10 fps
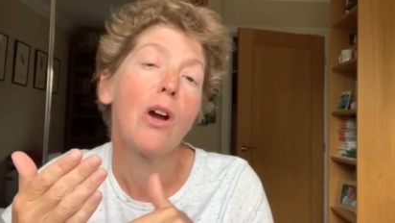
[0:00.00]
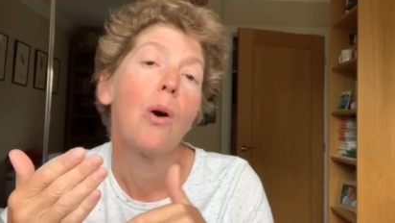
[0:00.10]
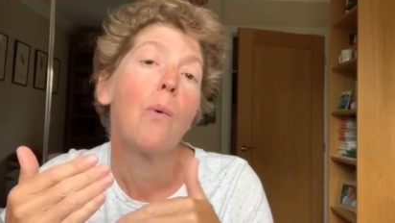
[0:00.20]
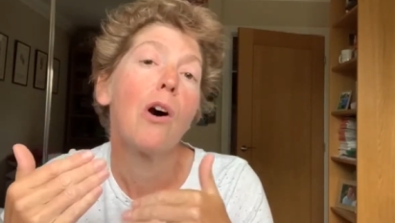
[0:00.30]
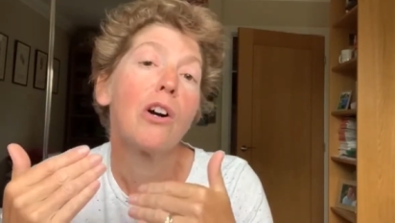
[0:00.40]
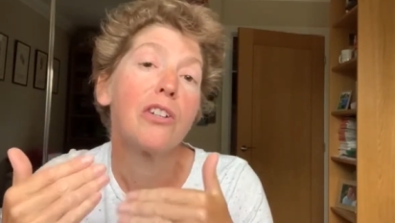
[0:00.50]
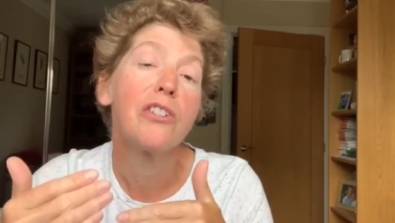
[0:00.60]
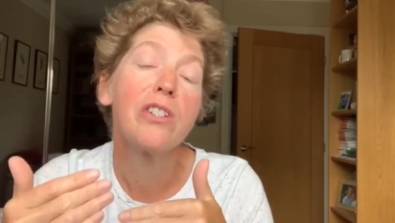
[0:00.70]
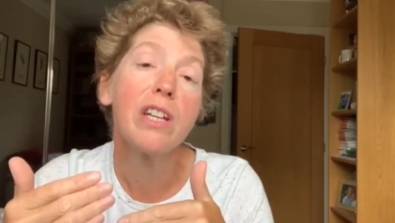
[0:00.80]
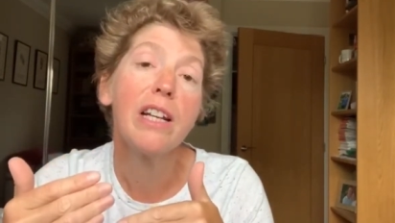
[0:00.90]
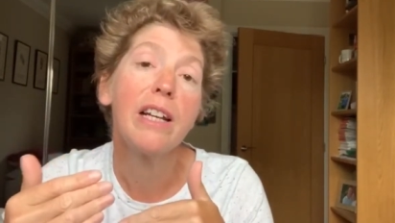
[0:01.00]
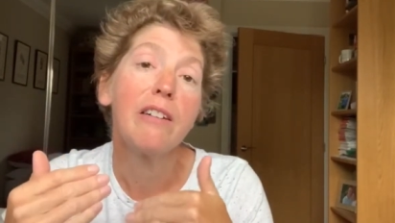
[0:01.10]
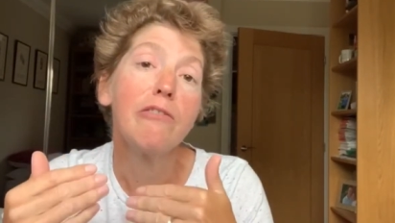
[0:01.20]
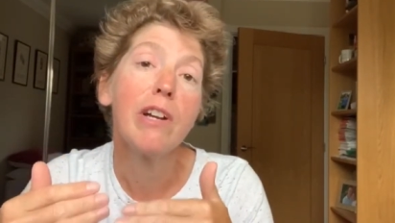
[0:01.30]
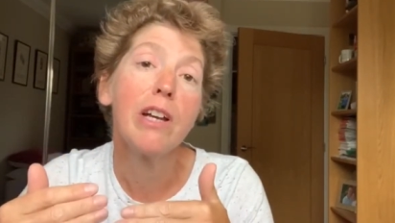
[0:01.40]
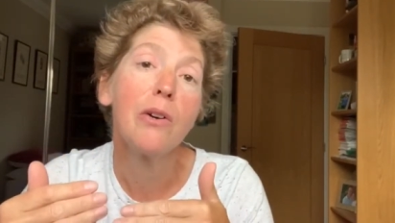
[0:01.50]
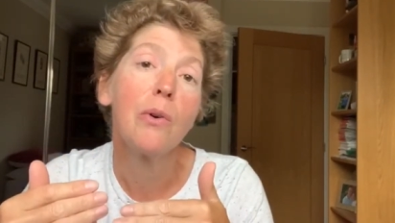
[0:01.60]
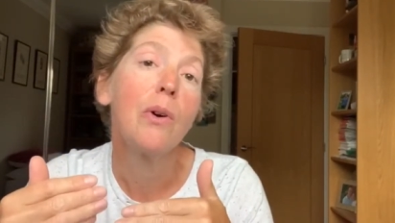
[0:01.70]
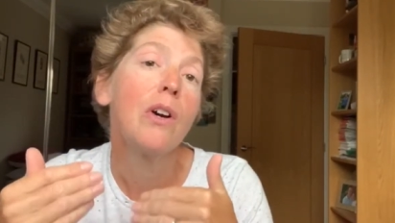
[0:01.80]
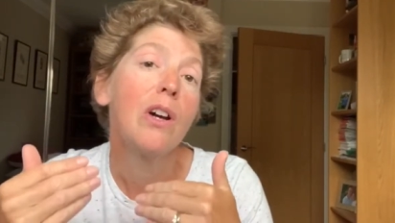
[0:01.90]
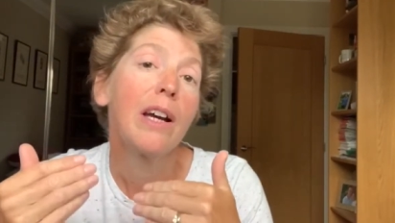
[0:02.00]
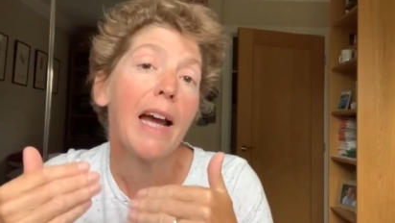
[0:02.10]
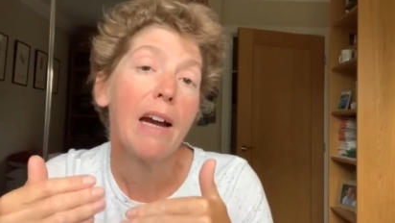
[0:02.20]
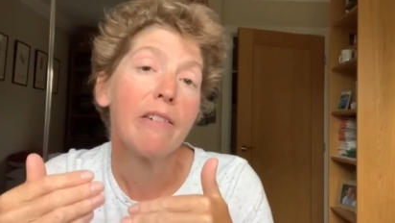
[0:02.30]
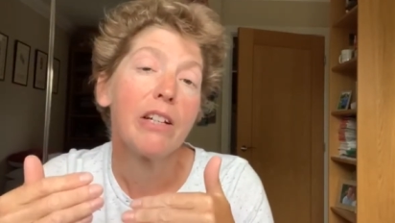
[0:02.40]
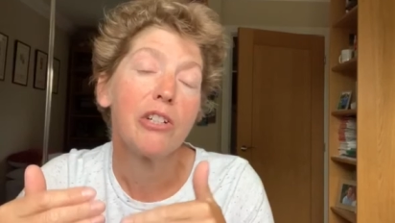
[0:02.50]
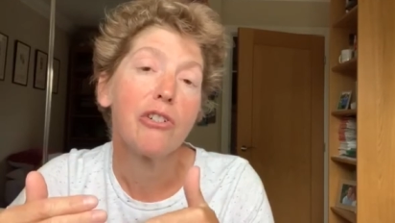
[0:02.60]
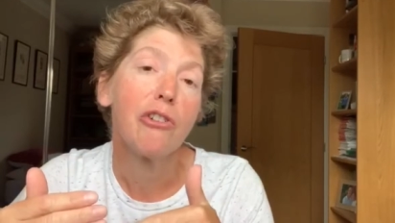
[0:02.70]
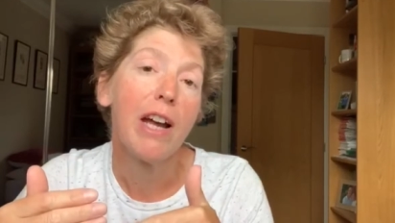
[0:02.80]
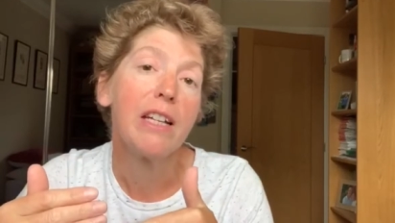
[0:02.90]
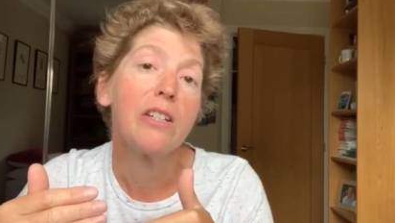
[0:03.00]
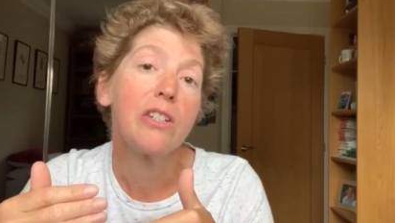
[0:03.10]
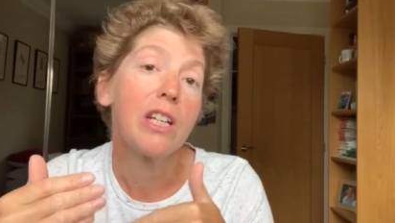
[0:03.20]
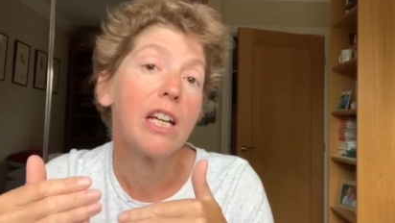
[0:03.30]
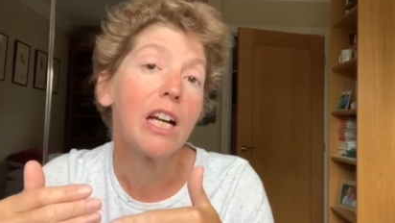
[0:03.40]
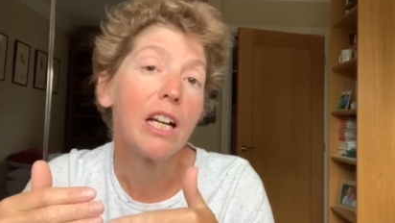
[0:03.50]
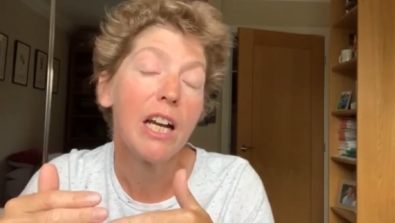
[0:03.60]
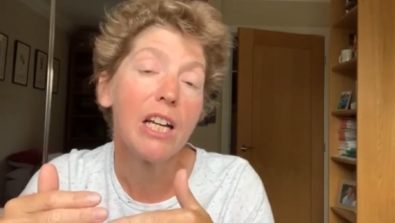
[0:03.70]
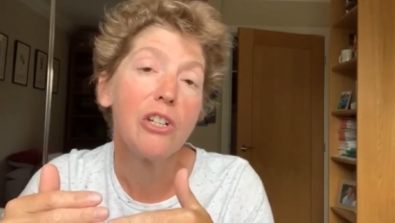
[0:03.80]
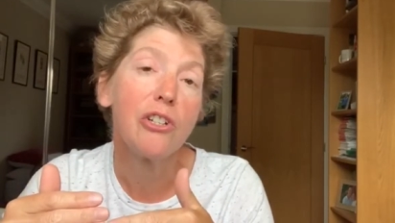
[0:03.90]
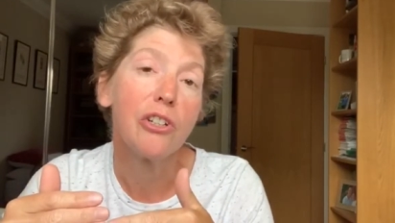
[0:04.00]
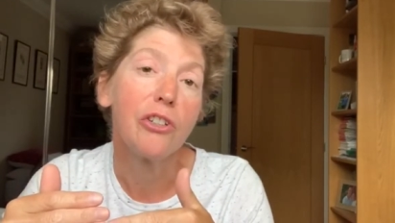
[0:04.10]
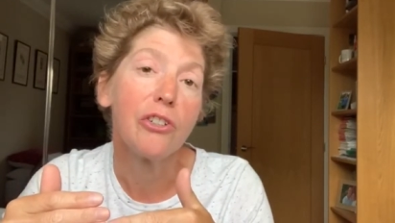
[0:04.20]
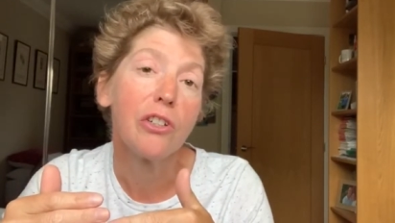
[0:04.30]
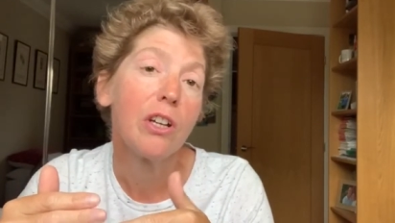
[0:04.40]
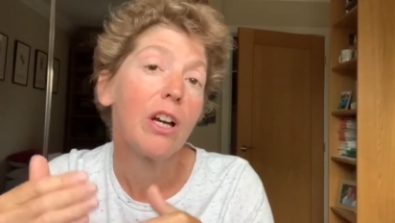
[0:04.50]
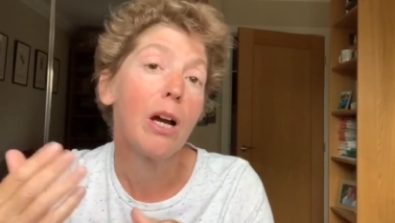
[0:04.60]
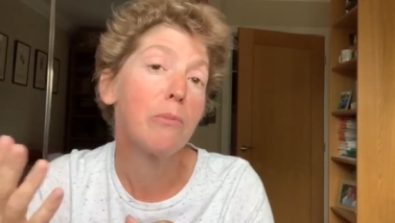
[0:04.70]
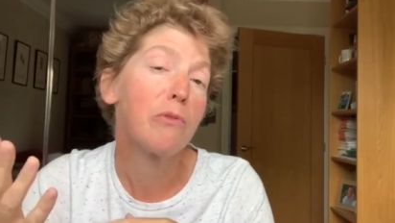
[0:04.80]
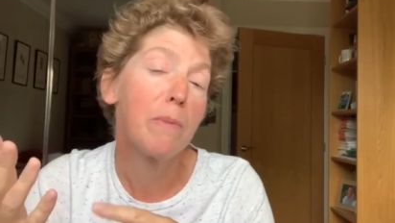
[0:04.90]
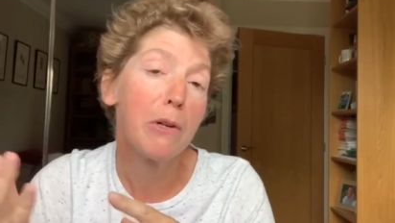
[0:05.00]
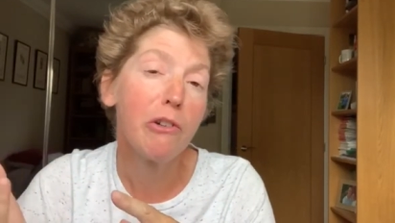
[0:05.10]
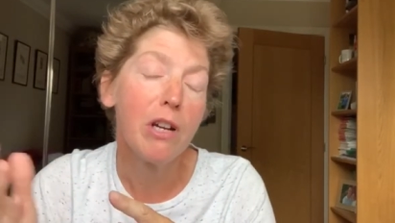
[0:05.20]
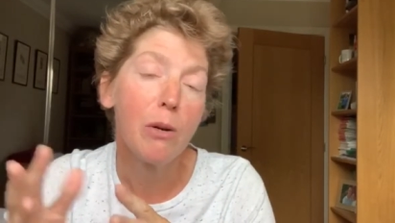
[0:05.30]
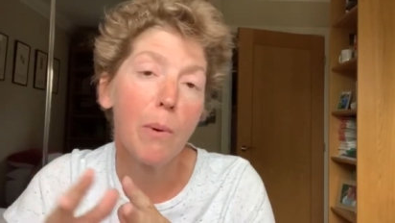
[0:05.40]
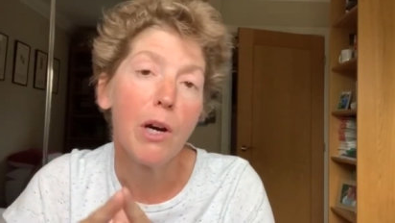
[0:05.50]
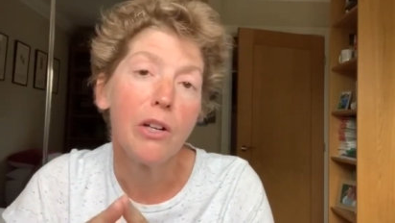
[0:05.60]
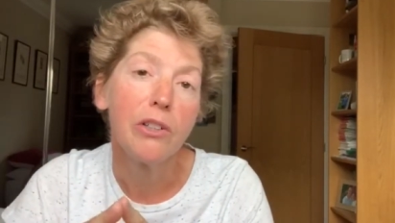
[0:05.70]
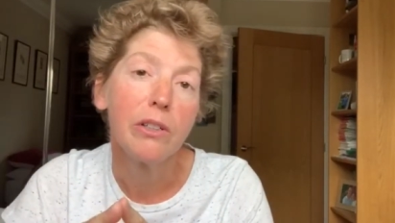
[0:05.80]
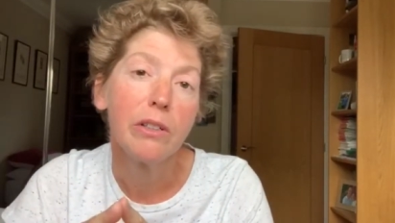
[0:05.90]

while concealing real character traits and inclinations, comes from a Greek word.